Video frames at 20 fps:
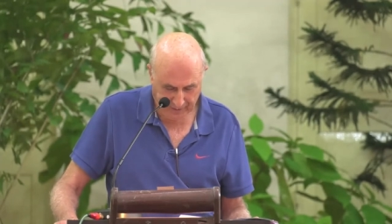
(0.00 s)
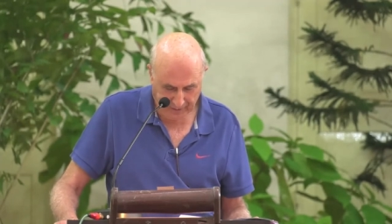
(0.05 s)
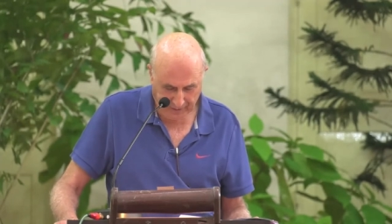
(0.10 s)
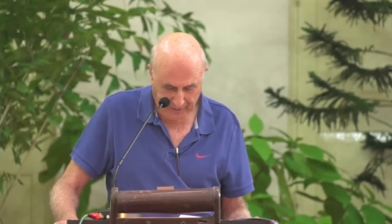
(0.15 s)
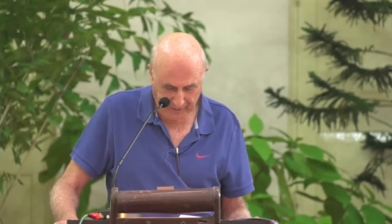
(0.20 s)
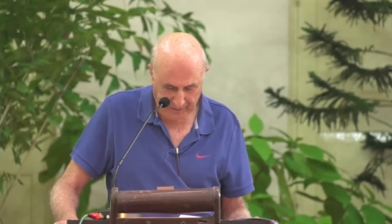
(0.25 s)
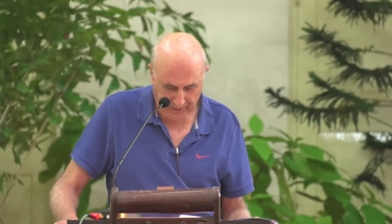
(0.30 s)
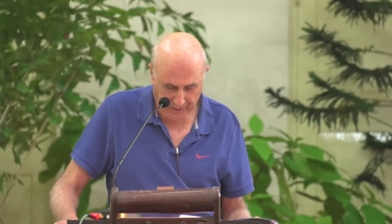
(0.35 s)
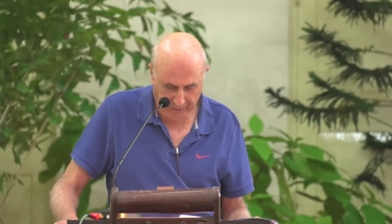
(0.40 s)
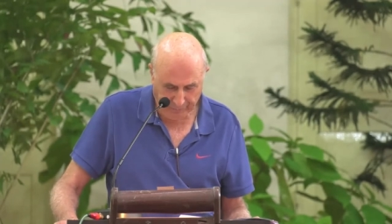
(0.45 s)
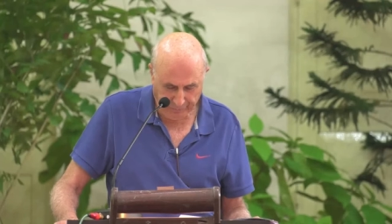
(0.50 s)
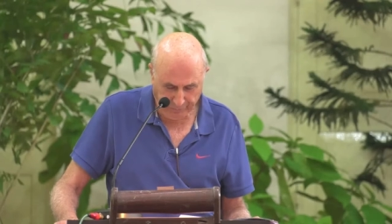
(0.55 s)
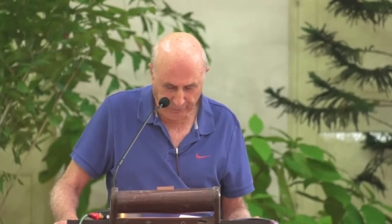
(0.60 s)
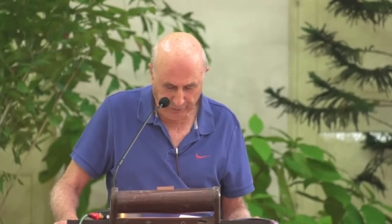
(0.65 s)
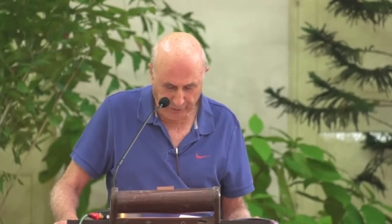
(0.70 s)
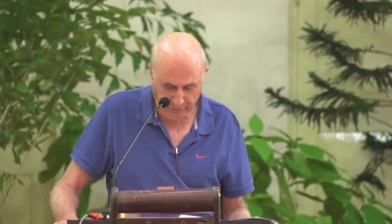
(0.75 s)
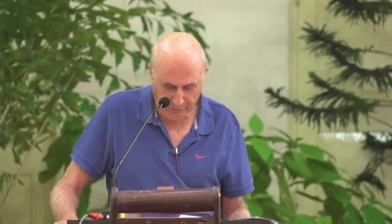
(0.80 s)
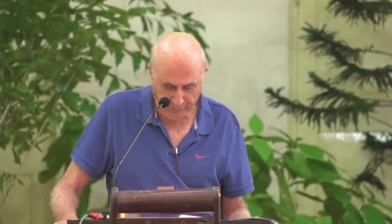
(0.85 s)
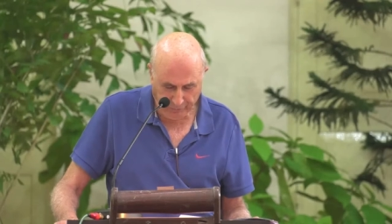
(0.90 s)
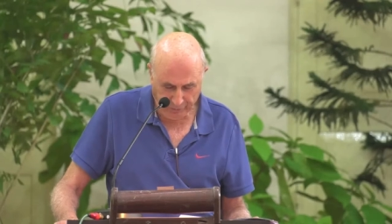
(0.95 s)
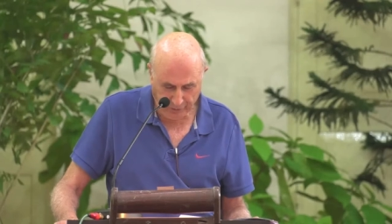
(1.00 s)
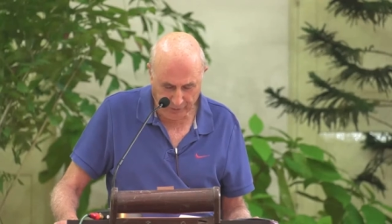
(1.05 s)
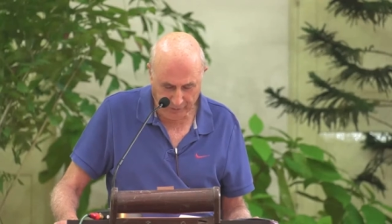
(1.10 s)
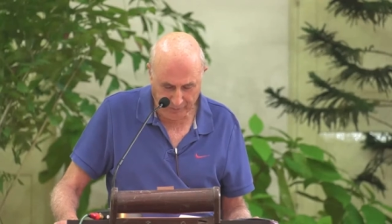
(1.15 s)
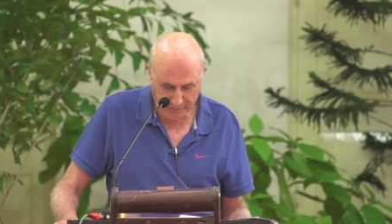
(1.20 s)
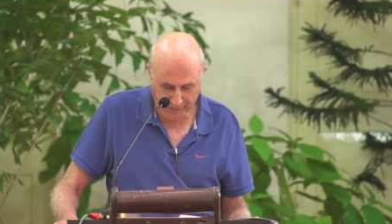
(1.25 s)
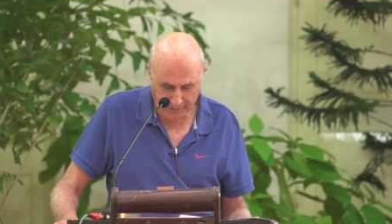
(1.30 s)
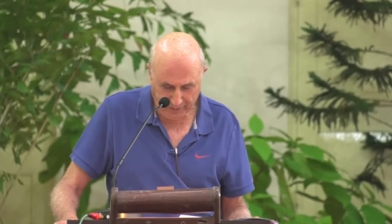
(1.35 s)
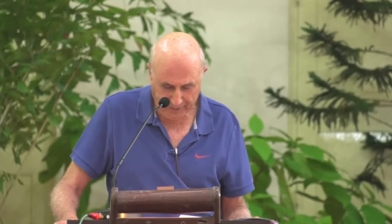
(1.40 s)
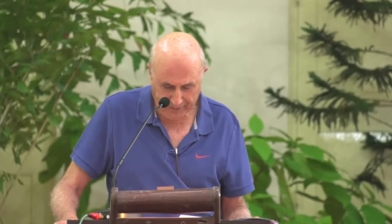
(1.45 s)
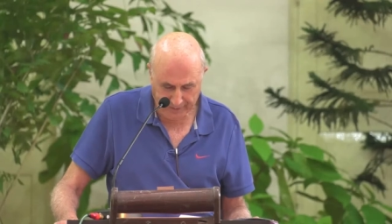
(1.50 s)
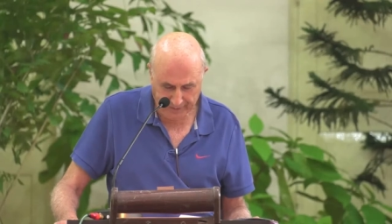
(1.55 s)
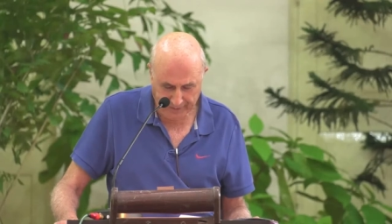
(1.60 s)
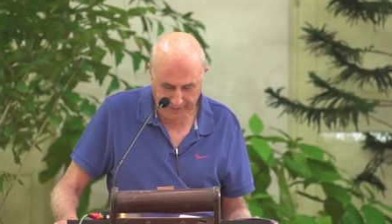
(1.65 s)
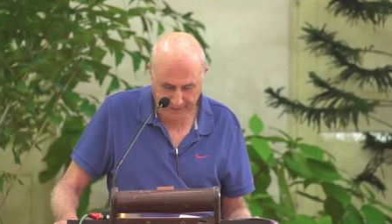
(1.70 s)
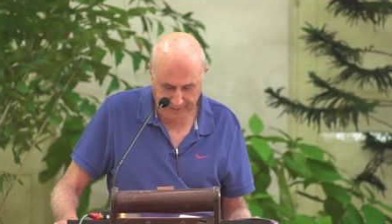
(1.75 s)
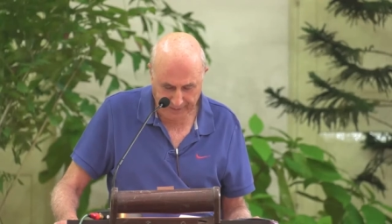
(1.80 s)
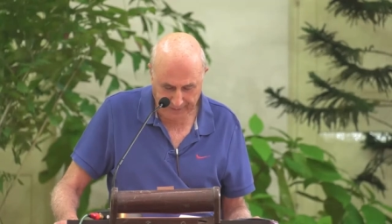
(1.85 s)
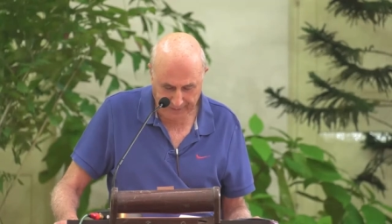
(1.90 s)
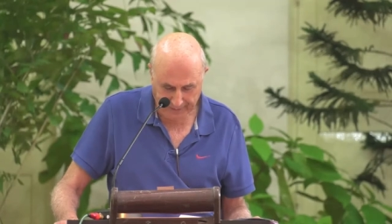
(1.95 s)
that fall from a
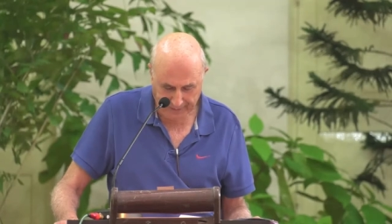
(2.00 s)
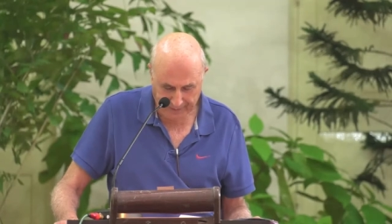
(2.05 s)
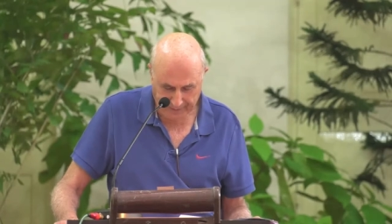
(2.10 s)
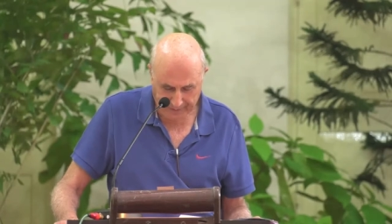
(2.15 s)
state